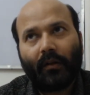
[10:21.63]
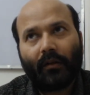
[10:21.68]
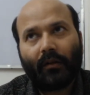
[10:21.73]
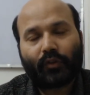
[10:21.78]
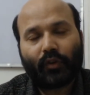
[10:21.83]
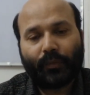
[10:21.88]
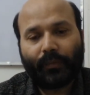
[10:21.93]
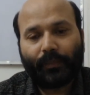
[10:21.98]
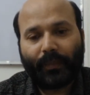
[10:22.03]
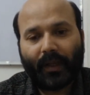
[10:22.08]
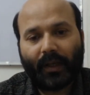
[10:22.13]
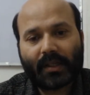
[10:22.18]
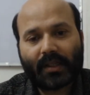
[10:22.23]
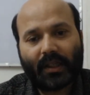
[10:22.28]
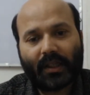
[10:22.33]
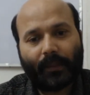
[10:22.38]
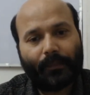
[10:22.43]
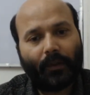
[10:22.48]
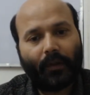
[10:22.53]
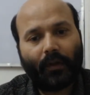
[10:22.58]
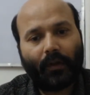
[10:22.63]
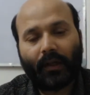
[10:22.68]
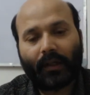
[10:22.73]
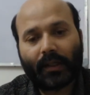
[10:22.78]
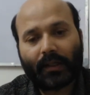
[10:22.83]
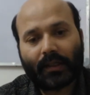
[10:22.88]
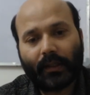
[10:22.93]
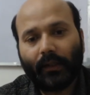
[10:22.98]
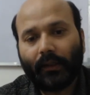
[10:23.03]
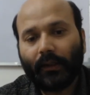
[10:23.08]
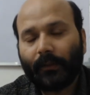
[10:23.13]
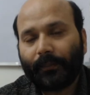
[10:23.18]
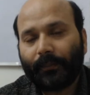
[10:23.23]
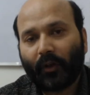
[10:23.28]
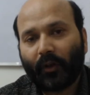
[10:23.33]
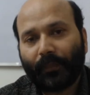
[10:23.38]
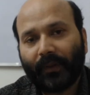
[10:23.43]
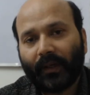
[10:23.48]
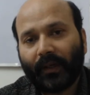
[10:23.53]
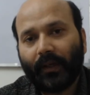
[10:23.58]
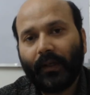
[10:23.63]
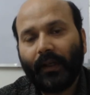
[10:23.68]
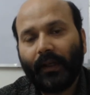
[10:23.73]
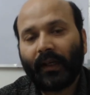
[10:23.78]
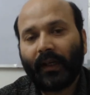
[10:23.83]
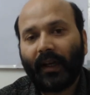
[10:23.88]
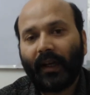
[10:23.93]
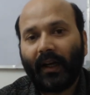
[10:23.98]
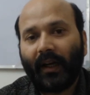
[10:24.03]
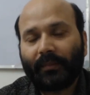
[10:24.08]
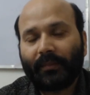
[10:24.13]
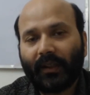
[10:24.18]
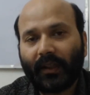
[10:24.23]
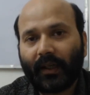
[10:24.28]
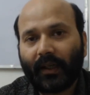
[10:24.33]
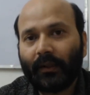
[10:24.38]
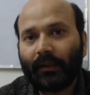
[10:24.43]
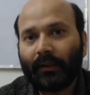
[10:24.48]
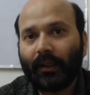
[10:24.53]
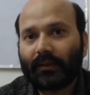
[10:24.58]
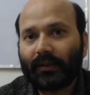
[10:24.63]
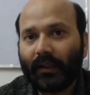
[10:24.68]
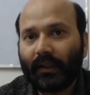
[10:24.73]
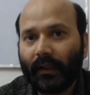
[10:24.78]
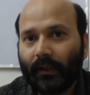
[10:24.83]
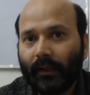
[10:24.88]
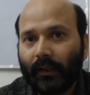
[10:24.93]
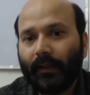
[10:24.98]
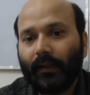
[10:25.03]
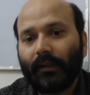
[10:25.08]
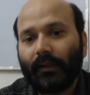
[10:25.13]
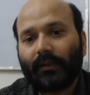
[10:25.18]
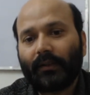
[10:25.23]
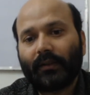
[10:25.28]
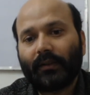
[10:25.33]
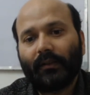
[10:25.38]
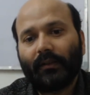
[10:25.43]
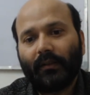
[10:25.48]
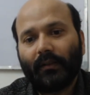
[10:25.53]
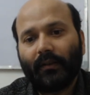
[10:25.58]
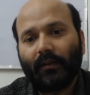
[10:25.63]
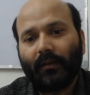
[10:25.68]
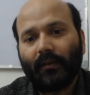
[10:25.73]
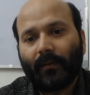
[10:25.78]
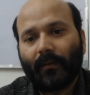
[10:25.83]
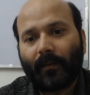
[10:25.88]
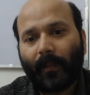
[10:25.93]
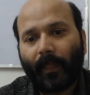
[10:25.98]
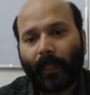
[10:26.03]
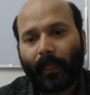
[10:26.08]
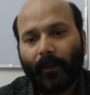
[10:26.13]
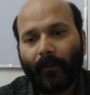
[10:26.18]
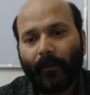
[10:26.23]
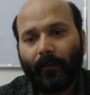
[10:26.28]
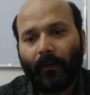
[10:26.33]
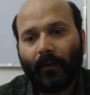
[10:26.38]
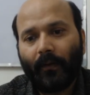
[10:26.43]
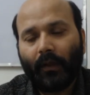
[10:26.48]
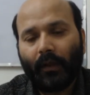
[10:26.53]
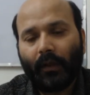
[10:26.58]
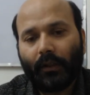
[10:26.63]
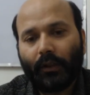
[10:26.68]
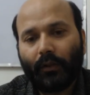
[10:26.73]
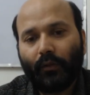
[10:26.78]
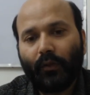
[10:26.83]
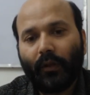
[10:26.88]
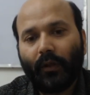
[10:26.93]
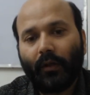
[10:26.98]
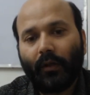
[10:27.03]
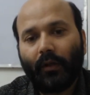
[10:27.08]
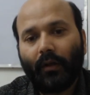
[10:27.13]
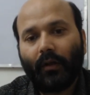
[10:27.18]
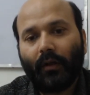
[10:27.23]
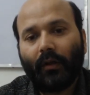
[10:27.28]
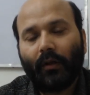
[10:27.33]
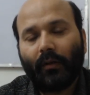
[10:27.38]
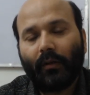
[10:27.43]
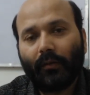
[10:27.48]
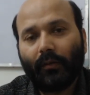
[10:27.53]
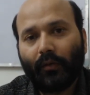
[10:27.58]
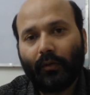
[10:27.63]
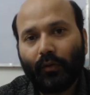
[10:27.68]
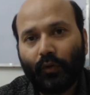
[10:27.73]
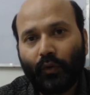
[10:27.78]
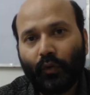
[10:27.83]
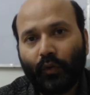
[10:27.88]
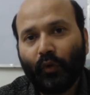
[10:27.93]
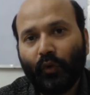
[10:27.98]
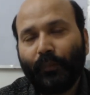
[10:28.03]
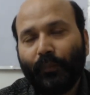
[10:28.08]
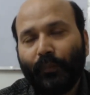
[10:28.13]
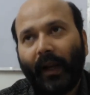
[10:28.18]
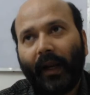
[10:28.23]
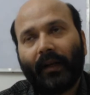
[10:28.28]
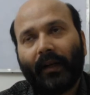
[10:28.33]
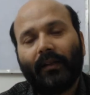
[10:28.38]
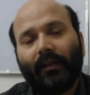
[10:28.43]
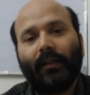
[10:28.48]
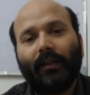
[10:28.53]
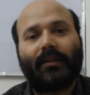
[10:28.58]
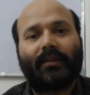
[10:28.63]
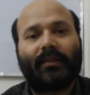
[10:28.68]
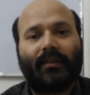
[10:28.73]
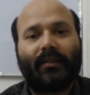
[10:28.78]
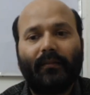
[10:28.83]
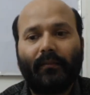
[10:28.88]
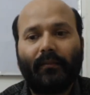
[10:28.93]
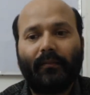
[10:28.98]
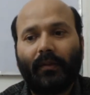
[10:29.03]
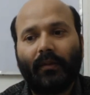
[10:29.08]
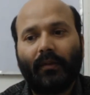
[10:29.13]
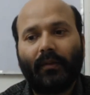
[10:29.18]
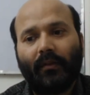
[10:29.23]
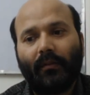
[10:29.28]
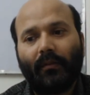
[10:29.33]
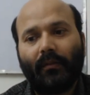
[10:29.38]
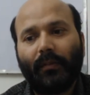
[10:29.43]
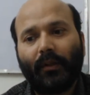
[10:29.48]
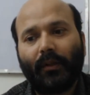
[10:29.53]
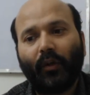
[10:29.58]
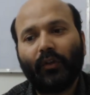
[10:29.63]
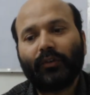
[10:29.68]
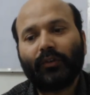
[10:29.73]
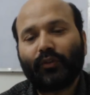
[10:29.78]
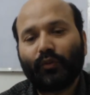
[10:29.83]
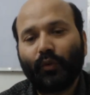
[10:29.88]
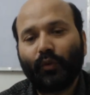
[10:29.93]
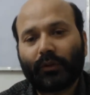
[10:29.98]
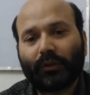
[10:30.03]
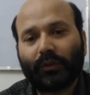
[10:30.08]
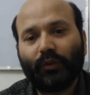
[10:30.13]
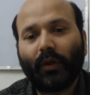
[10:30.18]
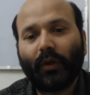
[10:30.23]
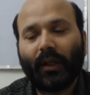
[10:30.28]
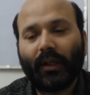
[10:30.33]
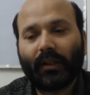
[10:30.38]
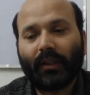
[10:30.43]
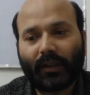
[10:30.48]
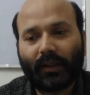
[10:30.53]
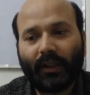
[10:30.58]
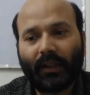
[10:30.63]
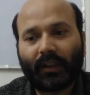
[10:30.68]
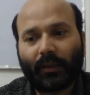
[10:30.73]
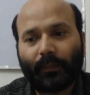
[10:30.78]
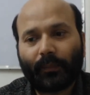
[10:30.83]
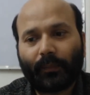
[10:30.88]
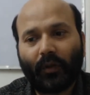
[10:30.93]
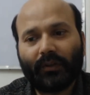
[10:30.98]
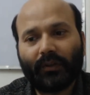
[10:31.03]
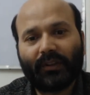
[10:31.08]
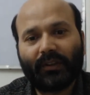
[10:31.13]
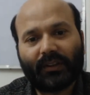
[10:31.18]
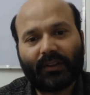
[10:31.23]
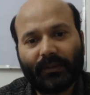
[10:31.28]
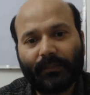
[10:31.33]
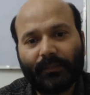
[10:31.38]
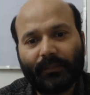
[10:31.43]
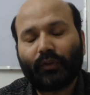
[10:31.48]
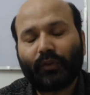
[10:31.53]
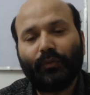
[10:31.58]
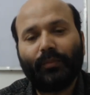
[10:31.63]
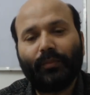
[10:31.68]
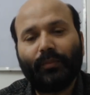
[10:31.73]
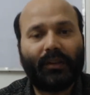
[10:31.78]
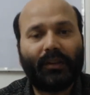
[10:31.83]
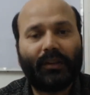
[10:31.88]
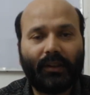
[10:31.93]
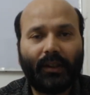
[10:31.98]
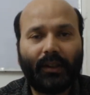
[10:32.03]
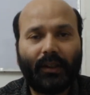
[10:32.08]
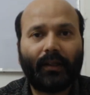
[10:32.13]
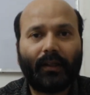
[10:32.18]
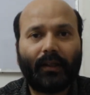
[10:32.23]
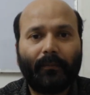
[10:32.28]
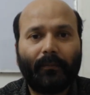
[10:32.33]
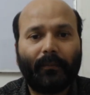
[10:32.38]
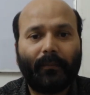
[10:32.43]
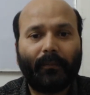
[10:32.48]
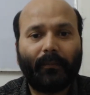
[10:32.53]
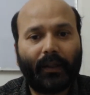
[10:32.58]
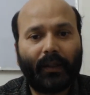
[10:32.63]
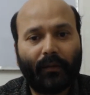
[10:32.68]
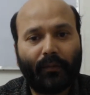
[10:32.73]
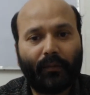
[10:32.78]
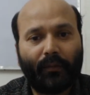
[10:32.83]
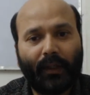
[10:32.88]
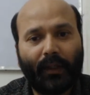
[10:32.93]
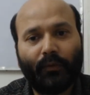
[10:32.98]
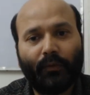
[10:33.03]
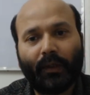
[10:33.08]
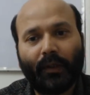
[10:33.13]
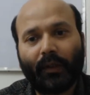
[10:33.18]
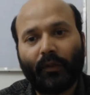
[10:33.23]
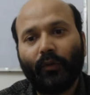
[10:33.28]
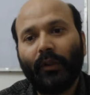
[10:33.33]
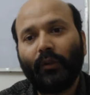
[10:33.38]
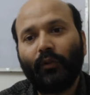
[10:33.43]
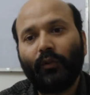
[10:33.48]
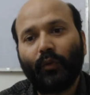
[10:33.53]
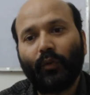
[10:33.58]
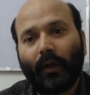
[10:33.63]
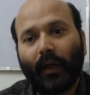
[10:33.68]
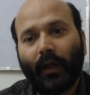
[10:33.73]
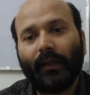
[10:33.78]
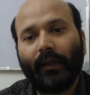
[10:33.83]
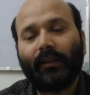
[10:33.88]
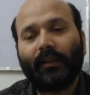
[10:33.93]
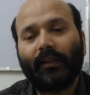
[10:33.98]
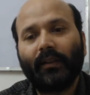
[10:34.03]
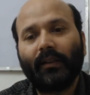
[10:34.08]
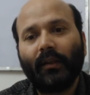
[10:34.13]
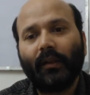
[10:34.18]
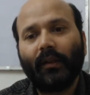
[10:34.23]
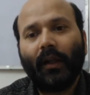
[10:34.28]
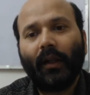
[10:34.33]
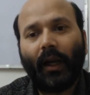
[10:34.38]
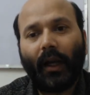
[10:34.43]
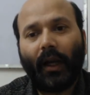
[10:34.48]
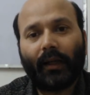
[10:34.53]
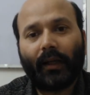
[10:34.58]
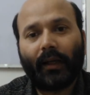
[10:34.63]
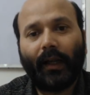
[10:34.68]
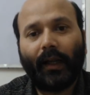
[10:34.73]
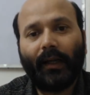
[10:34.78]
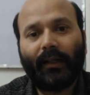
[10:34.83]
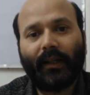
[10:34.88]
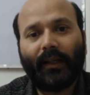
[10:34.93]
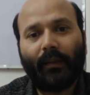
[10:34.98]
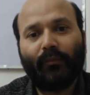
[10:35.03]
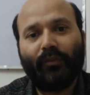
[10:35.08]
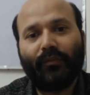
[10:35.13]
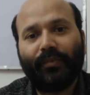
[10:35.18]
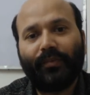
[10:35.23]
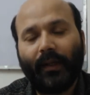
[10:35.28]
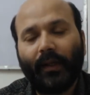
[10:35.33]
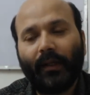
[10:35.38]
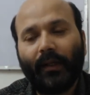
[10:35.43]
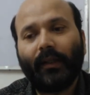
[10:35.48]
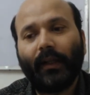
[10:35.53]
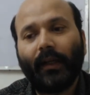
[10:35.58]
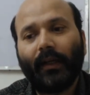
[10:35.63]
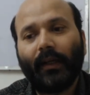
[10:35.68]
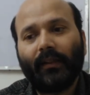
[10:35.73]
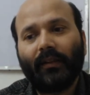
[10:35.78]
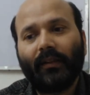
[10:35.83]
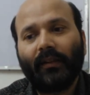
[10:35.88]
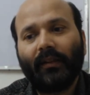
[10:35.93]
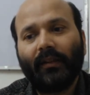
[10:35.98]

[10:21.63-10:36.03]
So first of all, understand it properly, and after understanding it, you do practice. Because socio-cultural anthropology seems to be easier, but when you were going to write, at that time you felt that